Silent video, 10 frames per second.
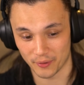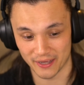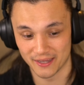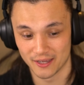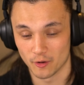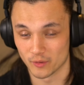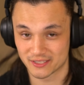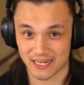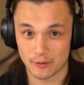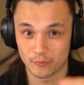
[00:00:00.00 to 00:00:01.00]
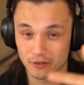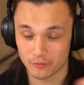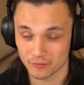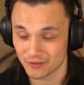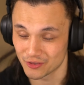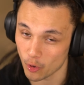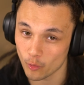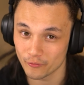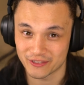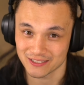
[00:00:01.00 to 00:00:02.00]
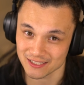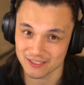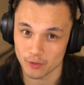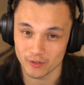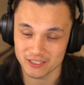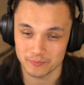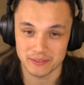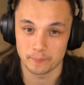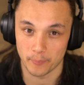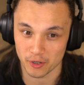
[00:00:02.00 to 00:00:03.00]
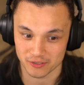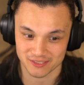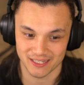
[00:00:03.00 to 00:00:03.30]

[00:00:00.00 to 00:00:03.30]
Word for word: but once again, we don't know if this is going to be burst.